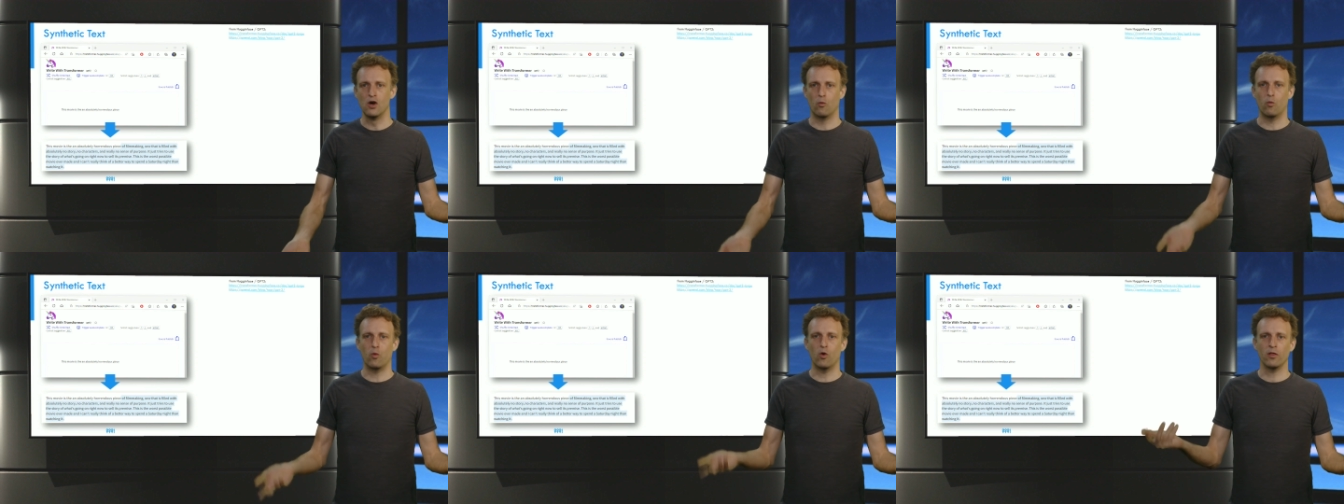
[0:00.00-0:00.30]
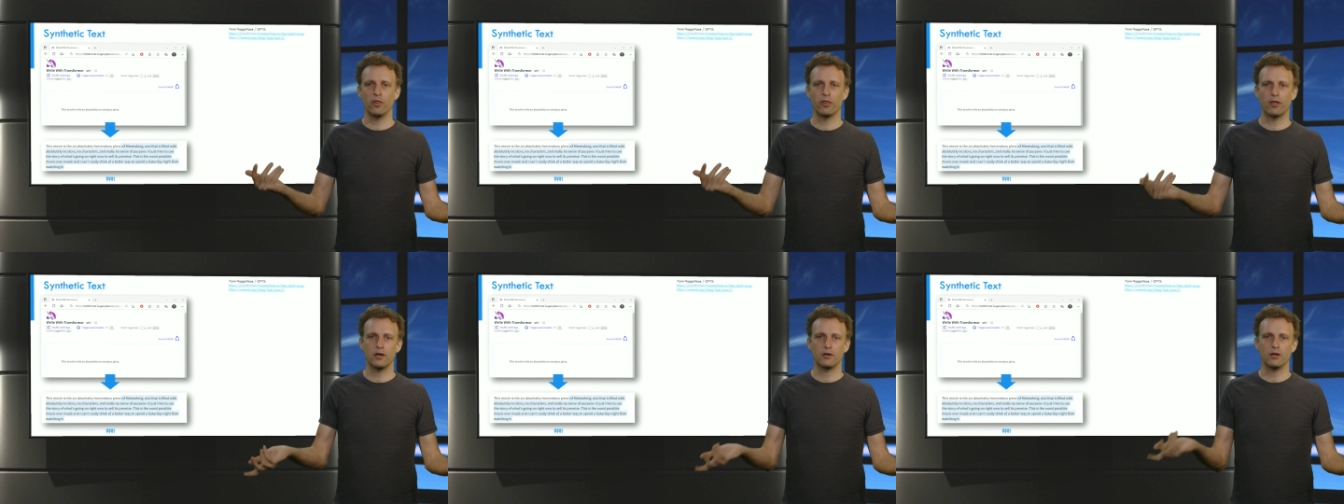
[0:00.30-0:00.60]

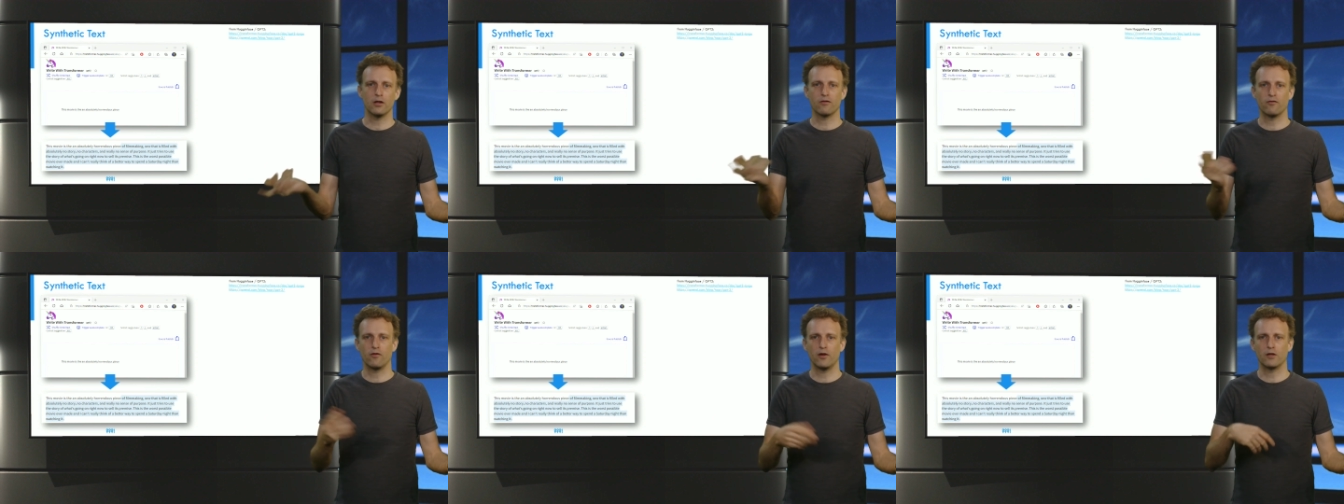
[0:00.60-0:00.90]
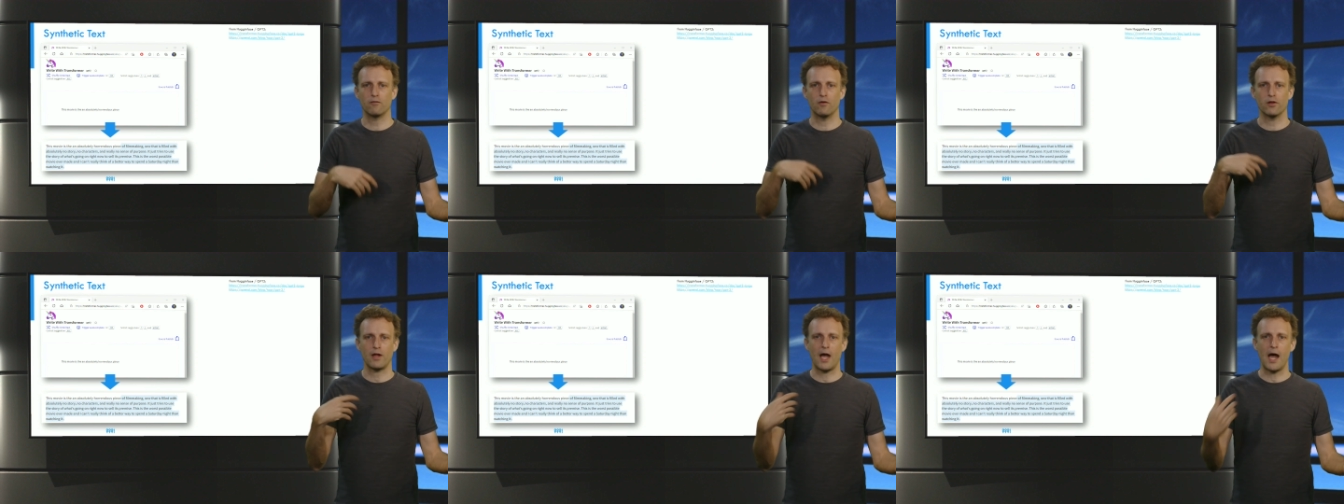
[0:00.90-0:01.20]
one that is
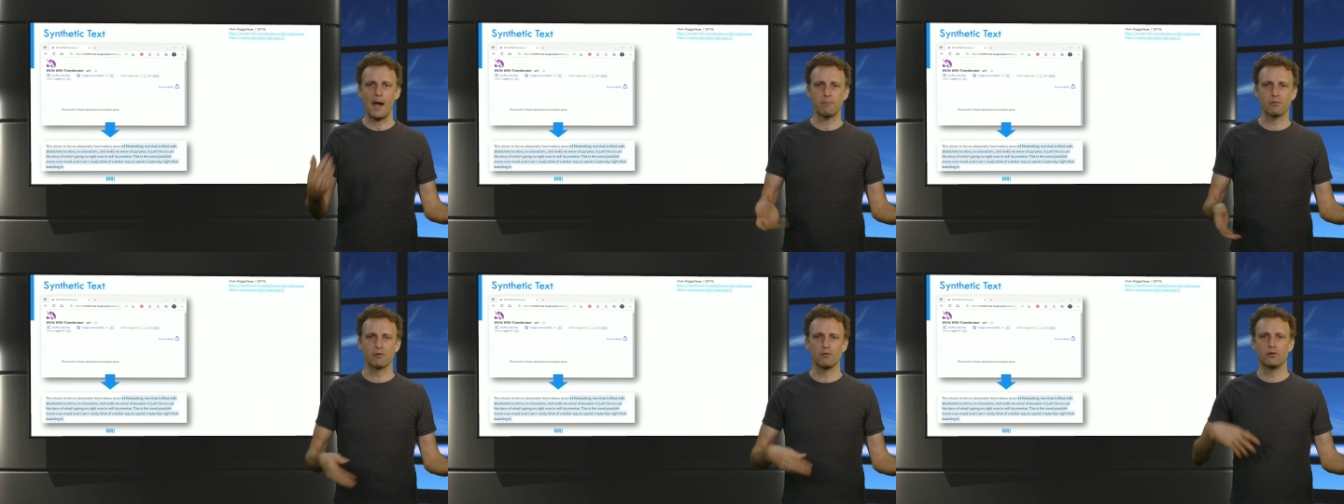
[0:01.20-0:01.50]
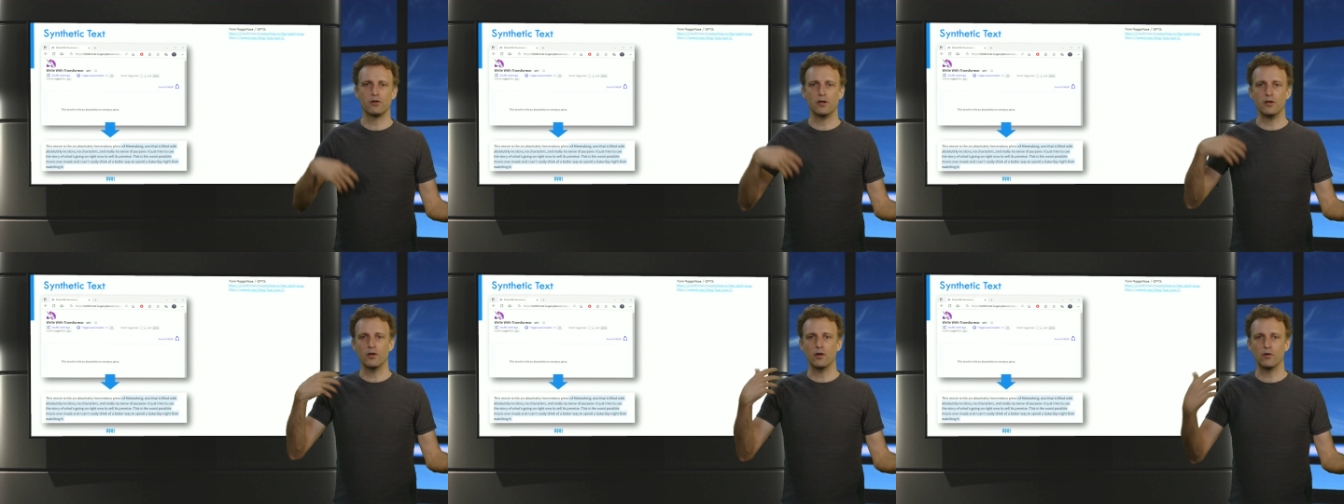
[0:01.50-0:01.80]
filled with
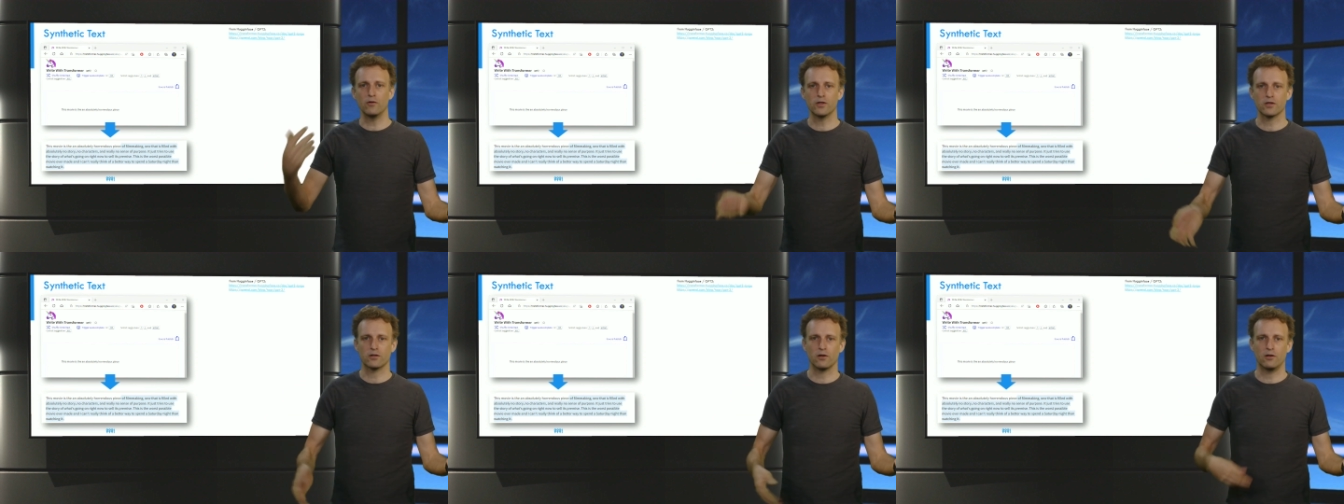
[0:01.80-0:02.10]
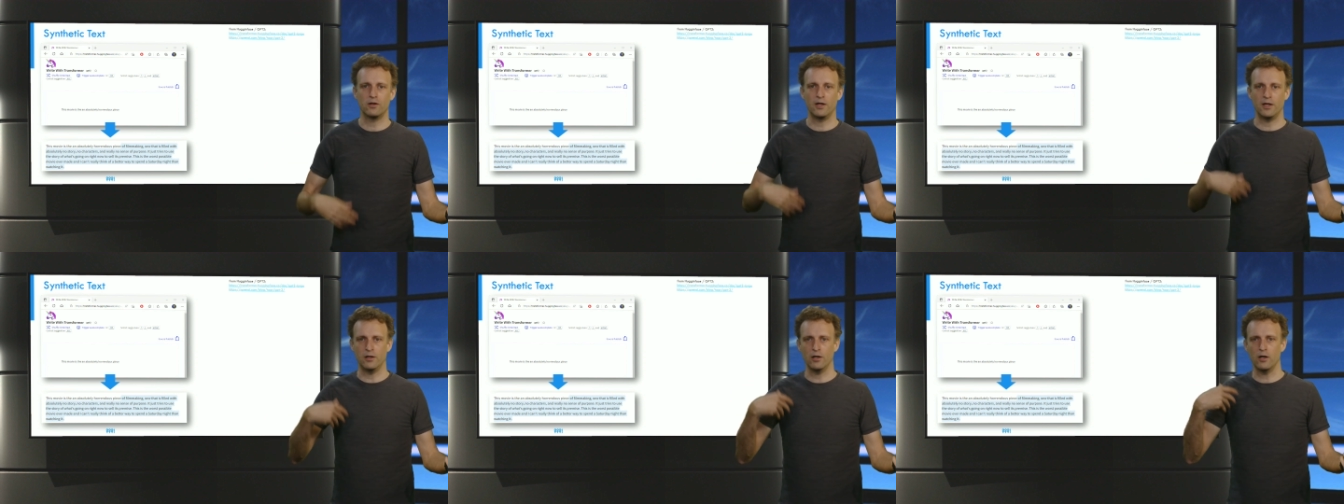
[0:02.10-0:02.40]
absolutely no story,